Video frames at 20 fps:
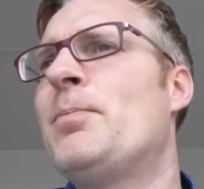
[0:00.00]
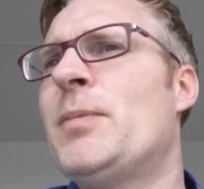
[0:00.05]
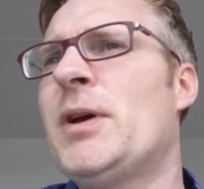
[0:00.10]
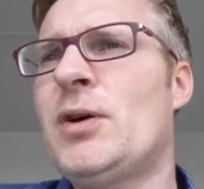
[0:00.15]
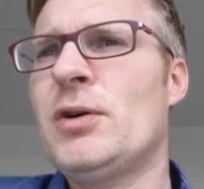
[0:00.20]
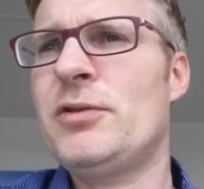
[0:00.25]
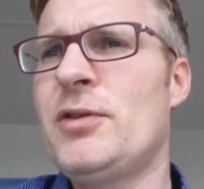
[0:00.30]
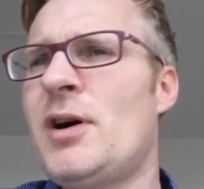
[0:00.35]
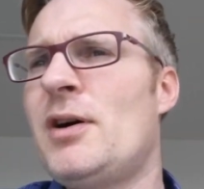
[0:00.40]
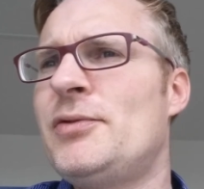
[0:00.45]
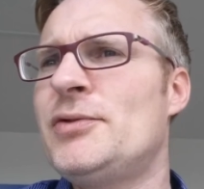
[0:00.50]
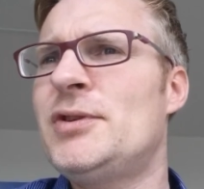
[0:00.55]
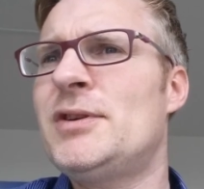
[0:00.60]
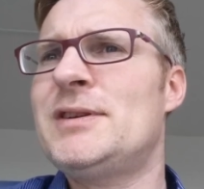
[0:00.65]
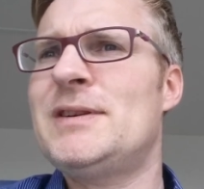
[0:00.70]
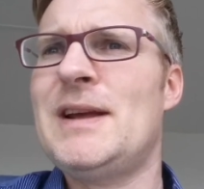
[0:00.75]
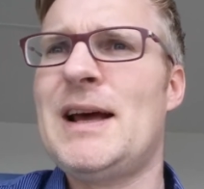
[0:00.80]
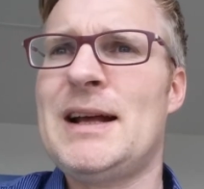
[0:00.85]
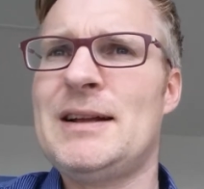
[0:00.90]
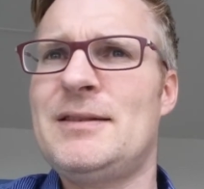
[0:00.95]
because
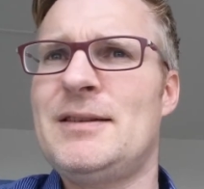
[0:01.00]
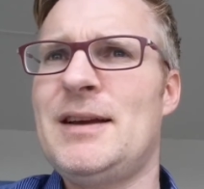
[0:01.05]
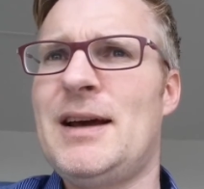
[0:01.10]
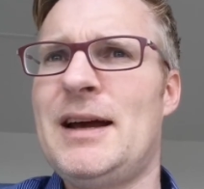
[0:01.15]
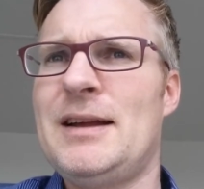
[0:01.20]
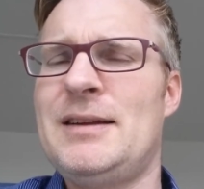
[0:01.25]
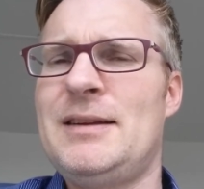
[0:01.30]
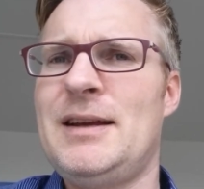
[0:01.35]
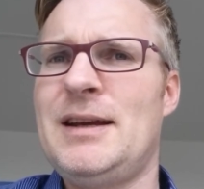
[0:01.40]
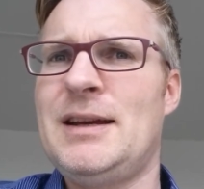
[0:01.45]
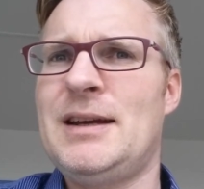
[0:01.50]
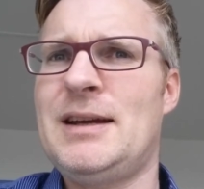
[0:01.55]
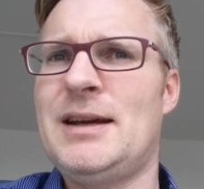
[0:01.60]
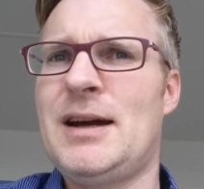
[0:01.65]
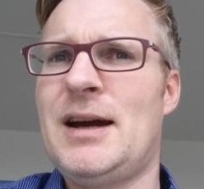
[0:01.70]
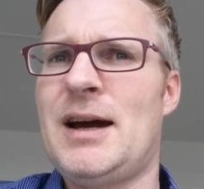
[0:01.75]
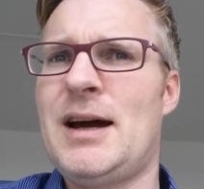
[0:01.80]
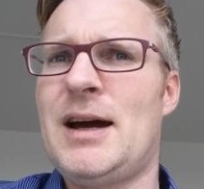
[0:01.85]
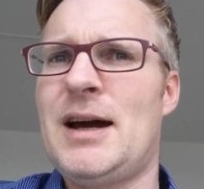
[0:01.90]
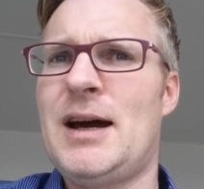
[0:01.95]
after that I think
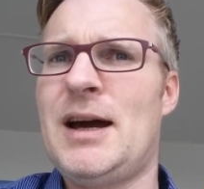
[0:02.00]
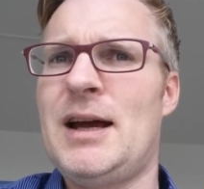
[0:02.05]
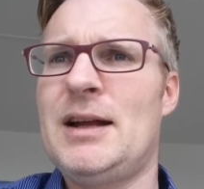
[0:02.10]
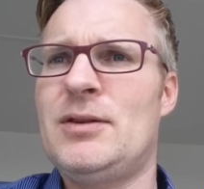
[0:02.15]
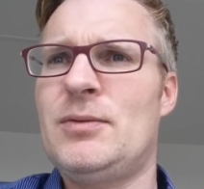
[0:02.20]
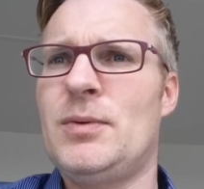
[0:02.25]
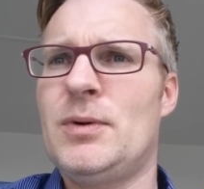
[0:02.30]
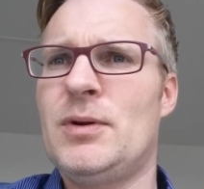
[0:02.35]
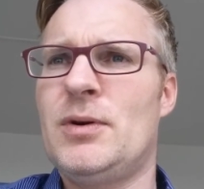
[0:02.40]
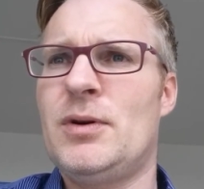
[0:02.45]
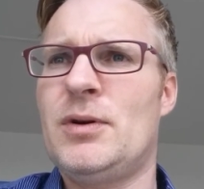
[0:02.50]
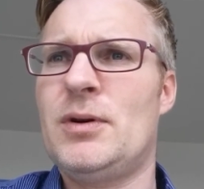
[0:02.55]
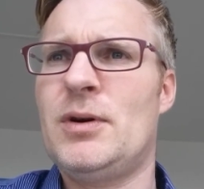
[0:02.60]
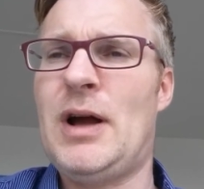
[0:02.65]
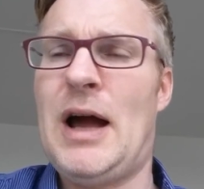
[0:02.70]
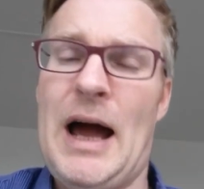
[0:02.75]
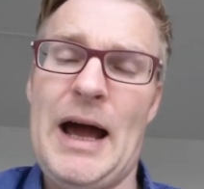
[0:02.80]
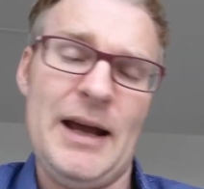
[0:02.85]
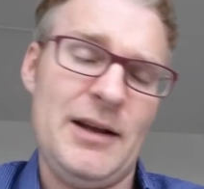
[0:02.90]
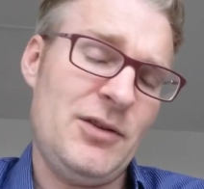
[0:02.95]
uh, it will
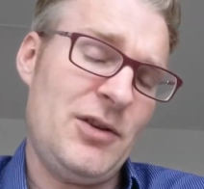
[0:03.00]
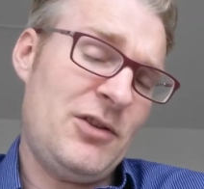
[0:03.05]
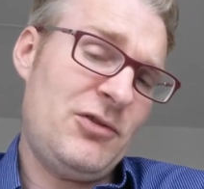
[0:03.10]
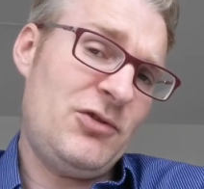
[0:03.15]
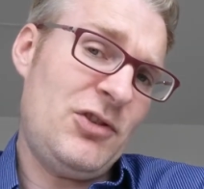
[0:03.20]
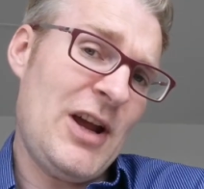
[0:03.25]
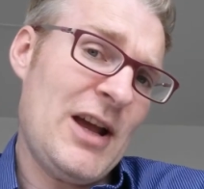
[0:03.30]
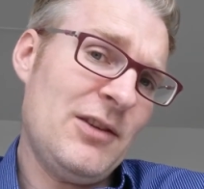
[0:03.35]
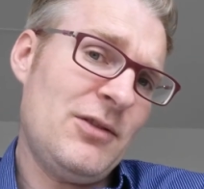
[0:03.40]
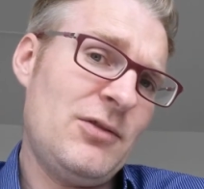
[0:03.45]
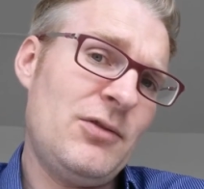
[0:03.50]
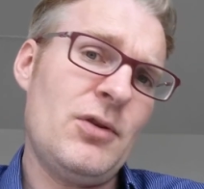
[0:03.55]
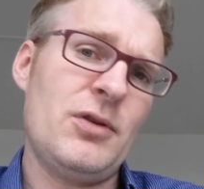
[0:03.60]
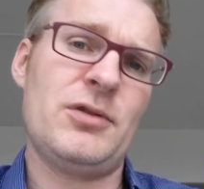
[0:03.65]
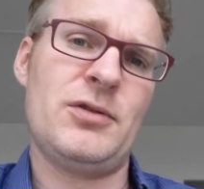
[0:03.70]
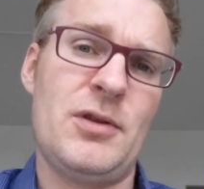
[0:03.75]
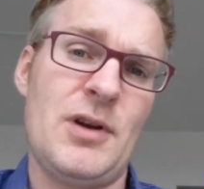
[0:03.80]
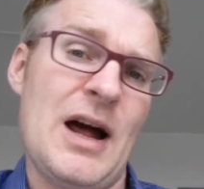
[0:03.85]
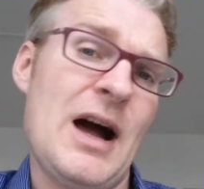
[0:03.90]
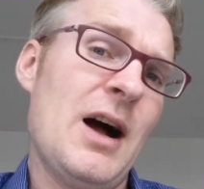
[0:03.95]
either chances are
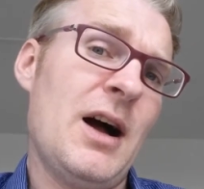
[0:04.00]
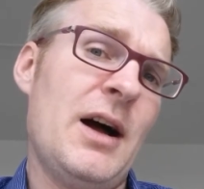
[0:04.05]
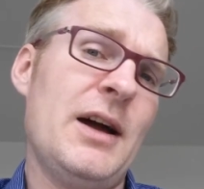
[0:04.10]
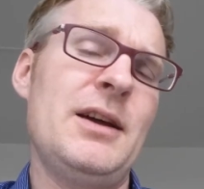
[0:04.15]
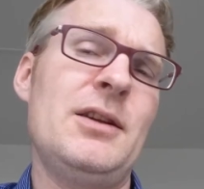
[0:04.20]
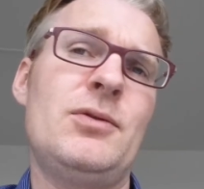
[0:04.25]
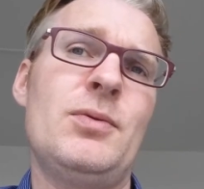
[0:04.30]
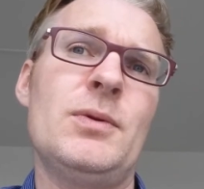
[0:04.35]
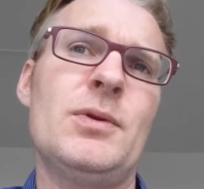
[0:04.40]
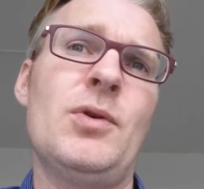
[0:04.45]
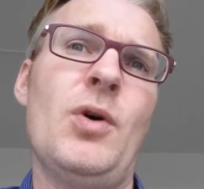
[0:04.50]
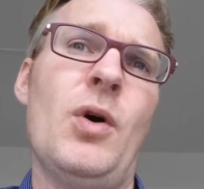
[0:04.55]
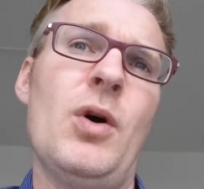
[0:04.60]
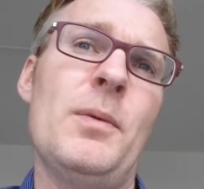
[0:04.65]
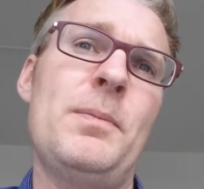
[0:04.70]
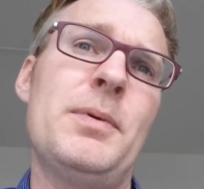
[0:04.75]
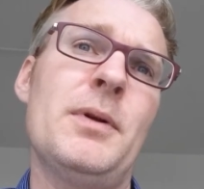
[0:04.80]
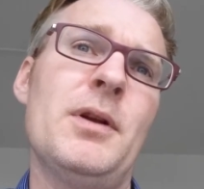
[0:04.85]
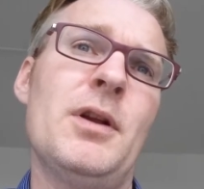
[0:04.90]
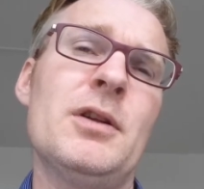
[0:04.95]
high it will go
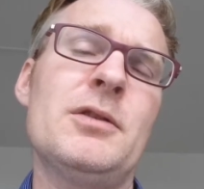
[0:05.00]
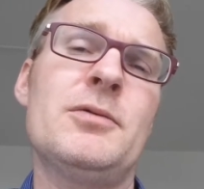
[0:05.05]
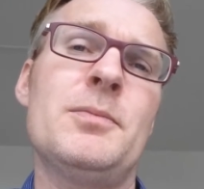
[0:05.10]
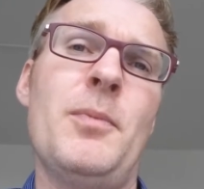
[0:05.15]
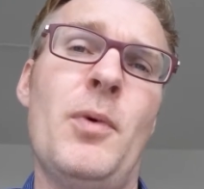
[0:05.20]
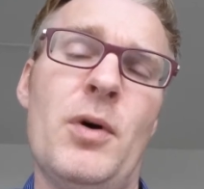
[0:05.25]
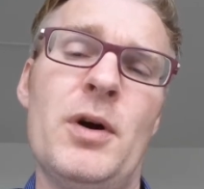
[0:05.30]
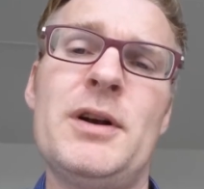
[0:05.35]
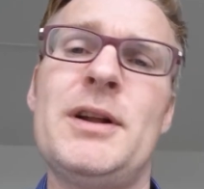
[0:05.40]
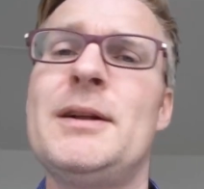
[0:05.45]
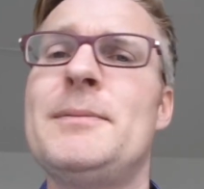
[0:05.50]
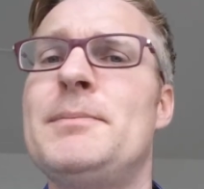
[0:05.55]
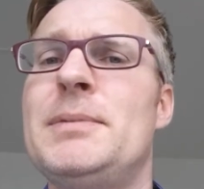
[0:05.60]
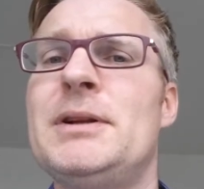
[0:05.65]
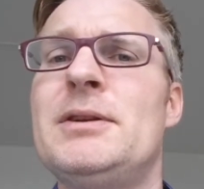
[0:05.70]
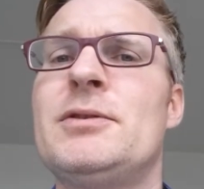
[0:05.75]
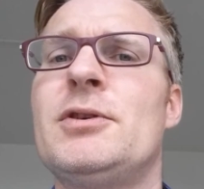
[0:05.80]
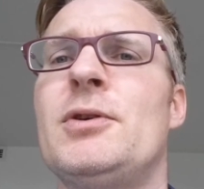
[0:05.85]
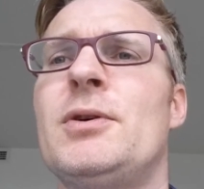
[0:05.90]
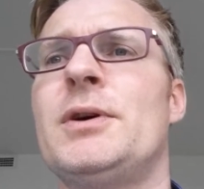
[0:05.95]
up a lot more than
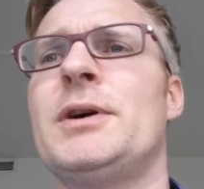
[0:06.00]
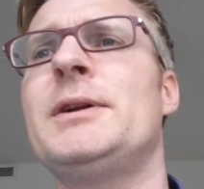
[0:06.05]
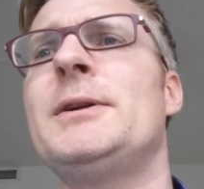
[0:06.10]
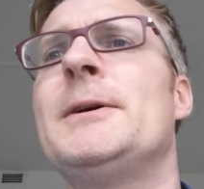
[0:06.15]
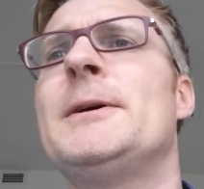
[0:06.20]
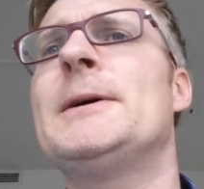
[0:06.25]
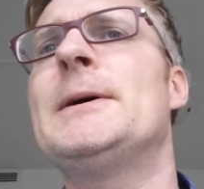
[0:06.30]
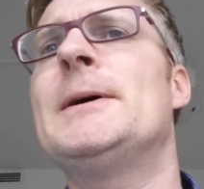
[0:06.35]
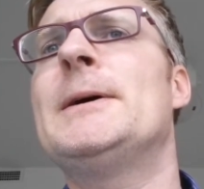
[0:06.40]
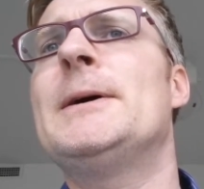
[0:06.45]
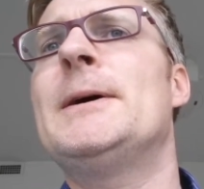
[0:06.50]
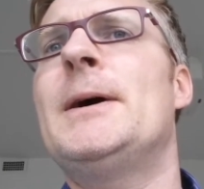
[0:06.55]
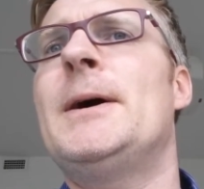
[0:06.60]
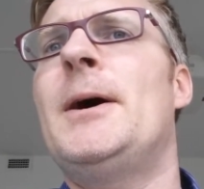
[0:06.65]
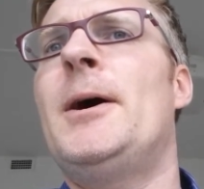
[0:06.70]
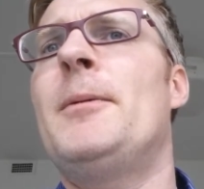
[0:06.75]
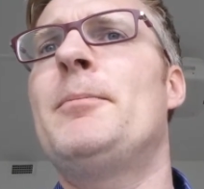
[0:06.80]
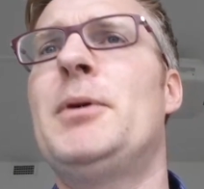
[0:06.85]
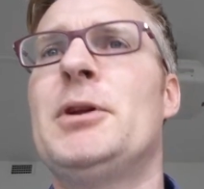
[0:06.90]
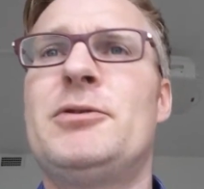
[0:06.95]
Bitcoin,
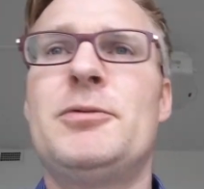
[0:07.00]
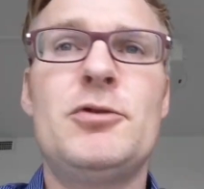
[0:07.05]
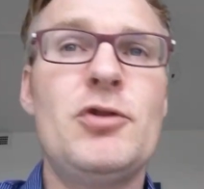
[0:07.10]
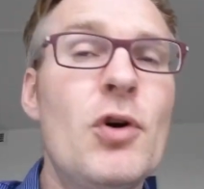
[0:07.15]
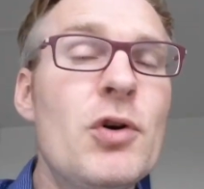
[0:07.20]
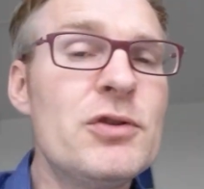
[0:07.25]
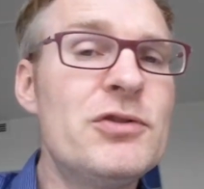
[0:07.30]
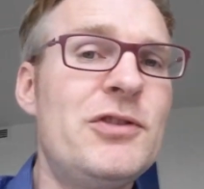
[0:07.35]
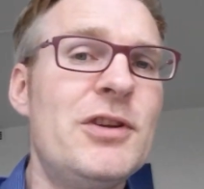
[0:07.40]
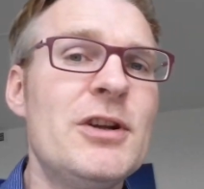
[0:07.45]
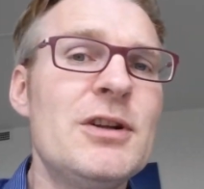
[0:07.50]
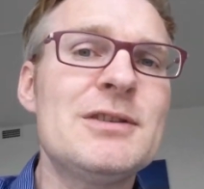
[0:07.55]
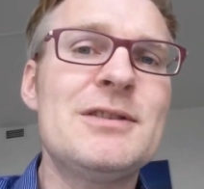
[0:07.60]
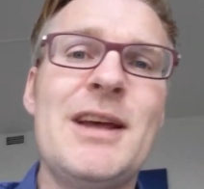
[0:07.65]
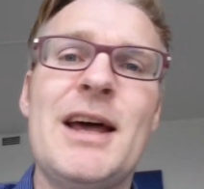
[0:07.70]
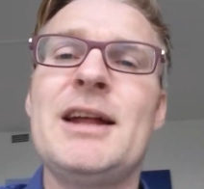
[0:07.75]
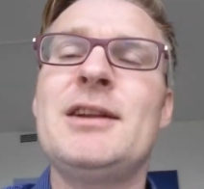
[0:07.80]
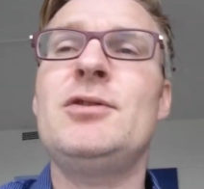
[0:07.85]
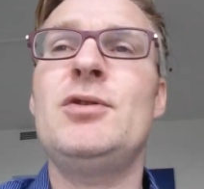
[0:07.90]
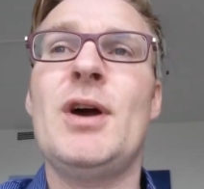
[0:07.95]
uh, but until
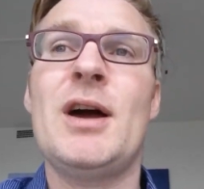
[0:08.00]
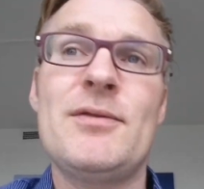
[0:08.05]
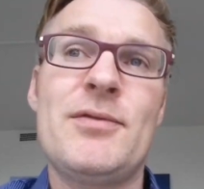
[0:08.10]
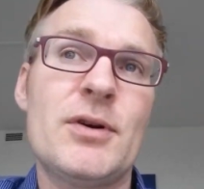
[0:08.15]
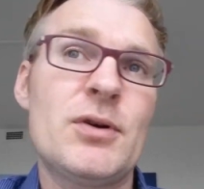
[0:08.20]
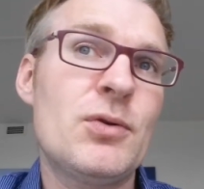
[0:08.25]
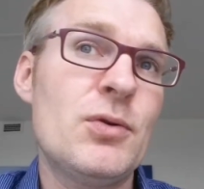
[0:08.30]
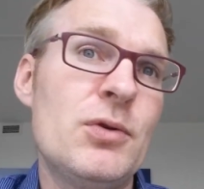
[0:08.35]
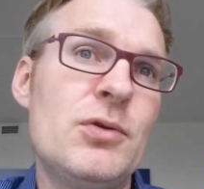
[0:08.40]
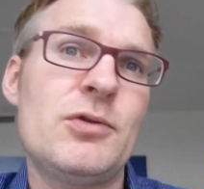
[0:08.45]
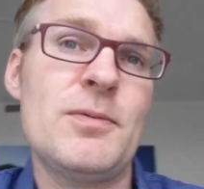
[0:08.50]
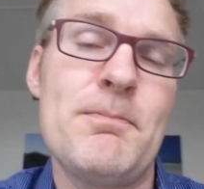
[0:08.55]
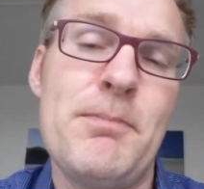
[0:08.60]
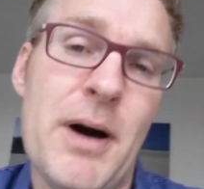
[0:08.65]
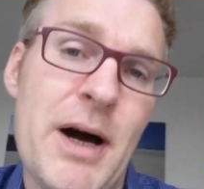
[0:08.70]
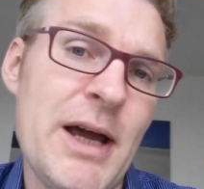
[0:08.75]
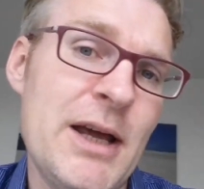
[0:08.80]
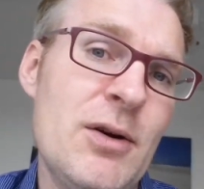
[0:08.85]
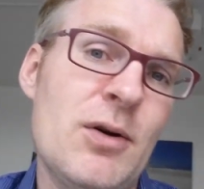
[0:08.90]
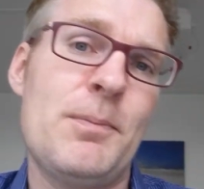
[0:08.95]
then you have a good
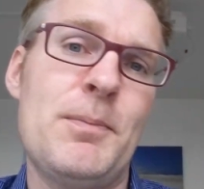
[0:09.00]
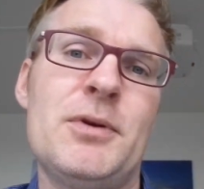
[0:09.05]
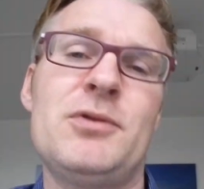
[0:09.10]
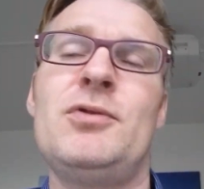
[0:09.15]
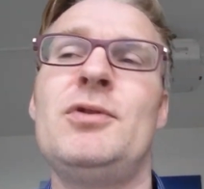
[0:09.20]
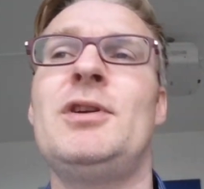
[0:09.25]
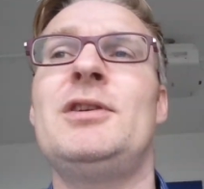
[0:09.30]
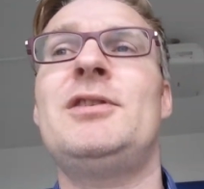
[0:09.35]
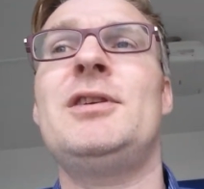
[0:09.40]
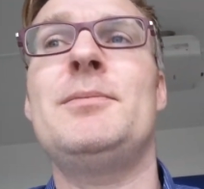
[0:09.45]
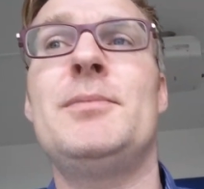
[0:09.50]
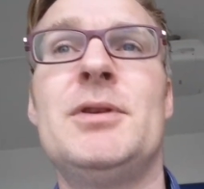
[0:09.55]
buying opportunity.